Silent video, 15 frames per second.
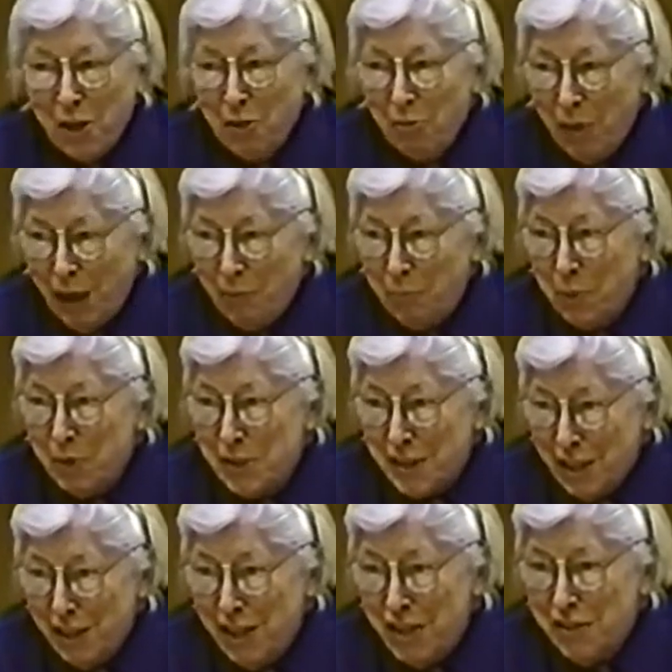correct
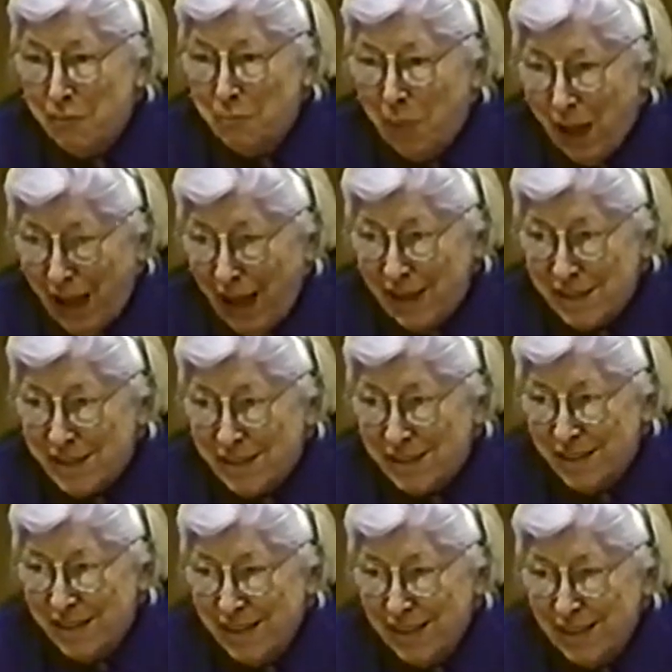percentage of blacks,